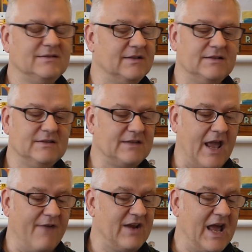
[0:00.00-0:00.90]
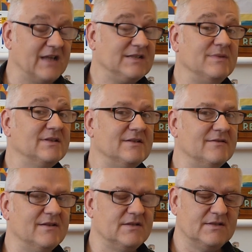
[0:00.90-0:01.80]
that they haven't asked me to
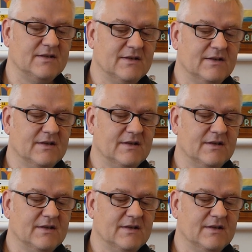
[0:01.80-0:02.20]
do this.